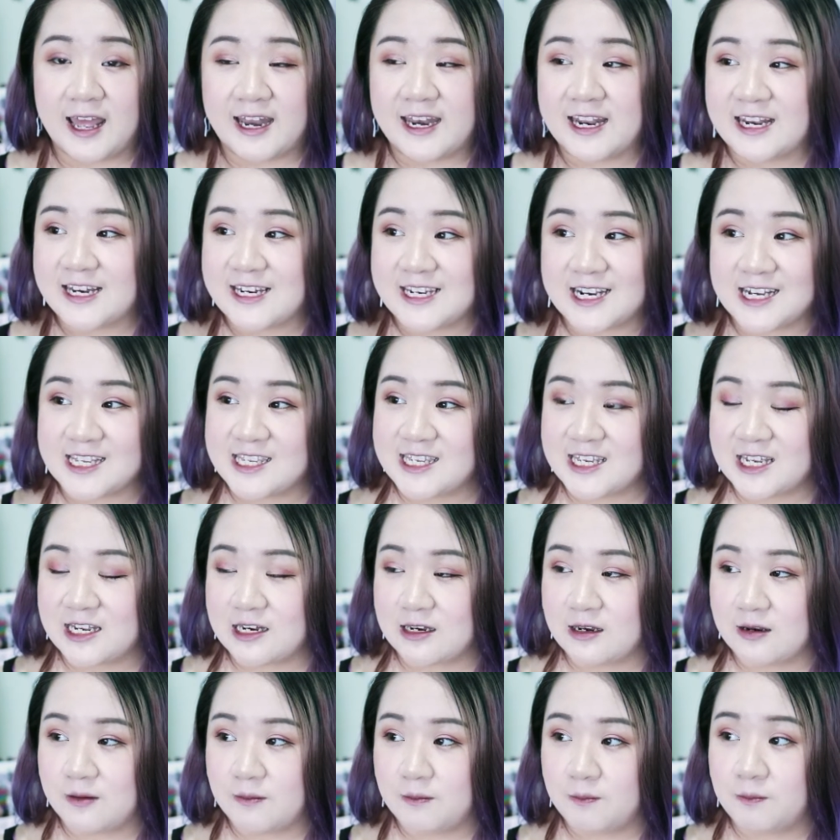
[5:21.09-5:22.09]
and it
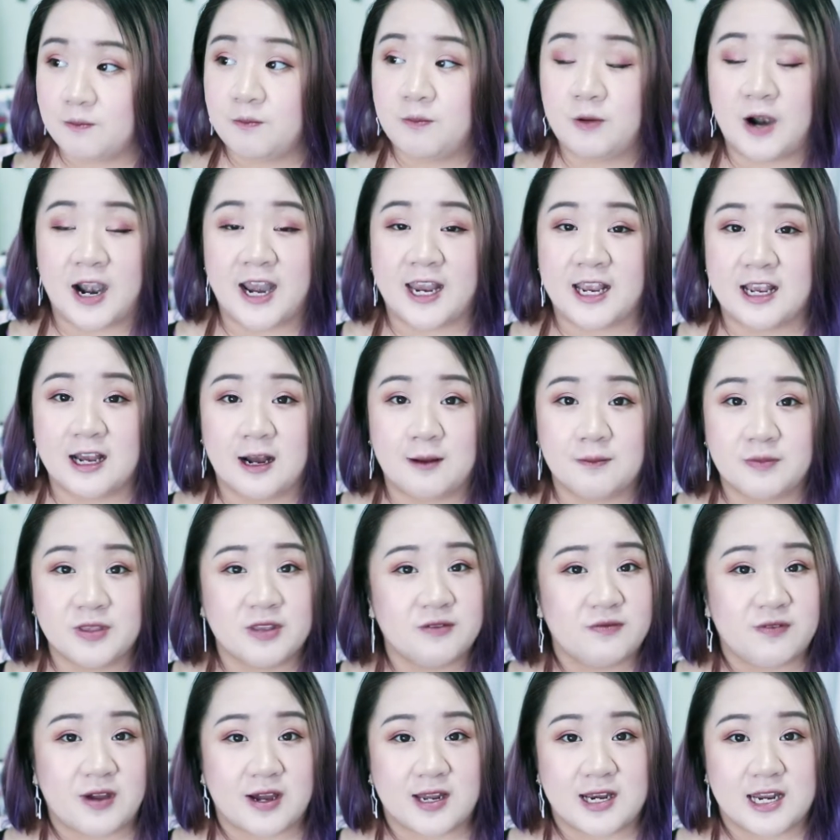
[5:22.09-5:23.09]
doesn't break up
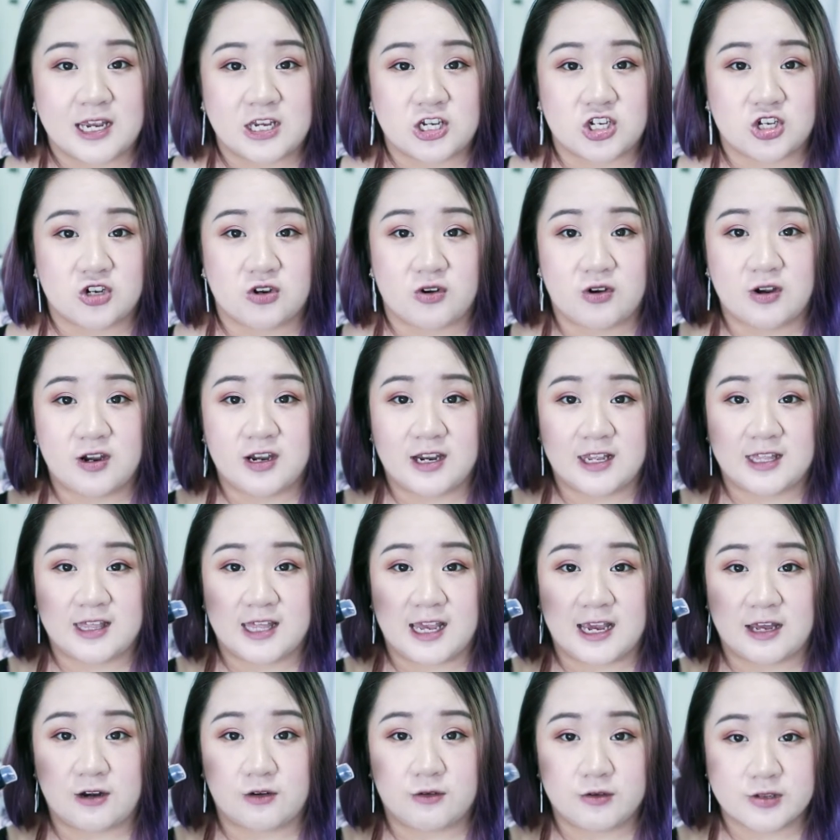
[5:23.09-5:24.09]
the foundation or
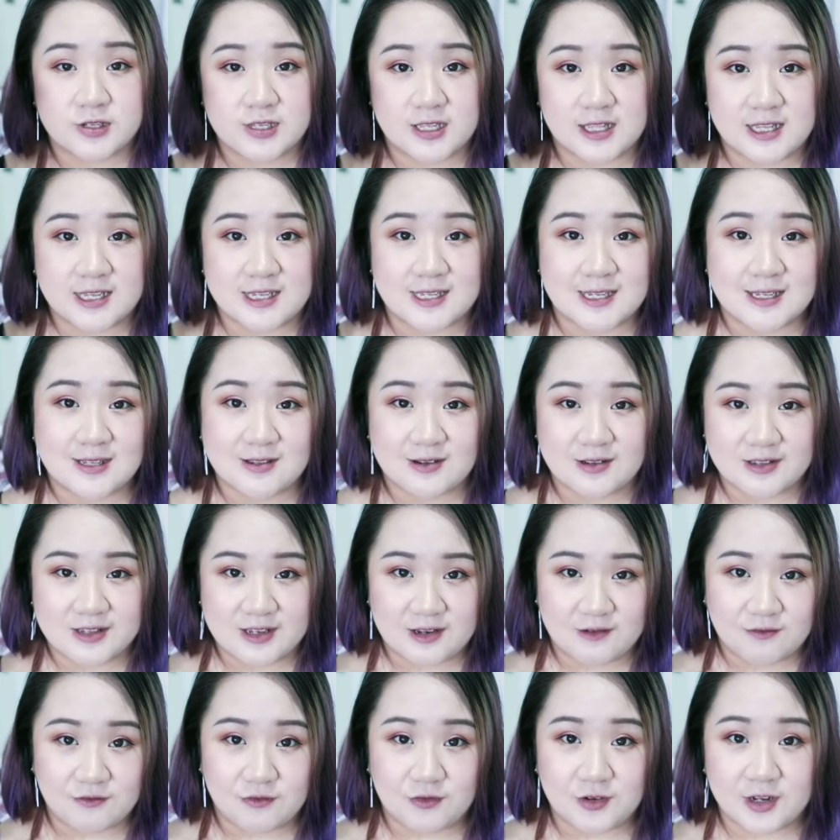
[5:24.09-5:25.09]
anything at all, so this is
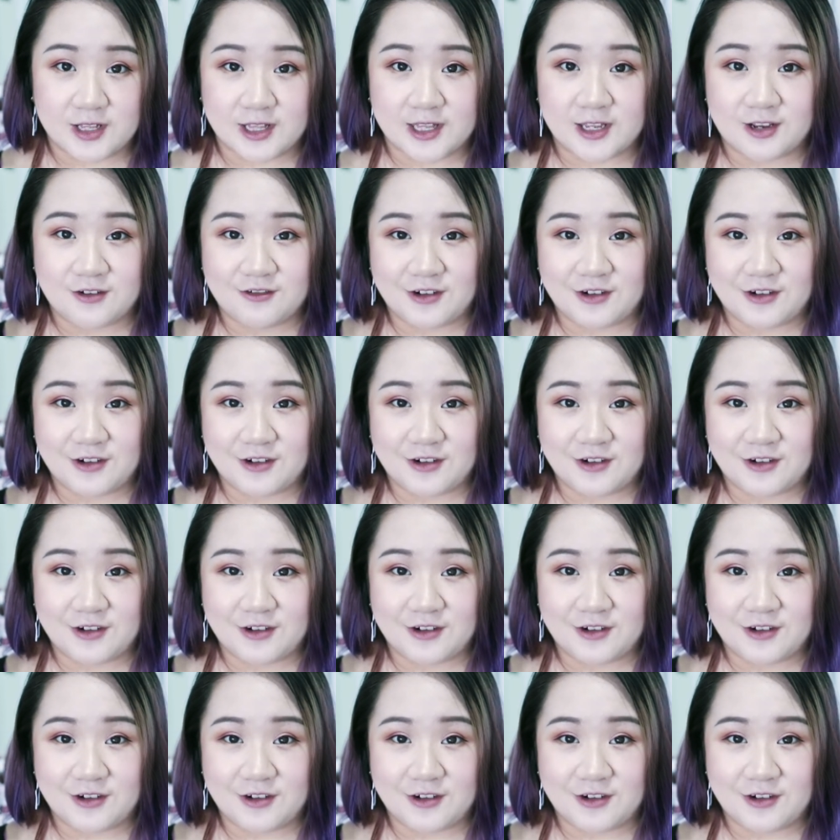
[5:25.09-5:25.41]
also a really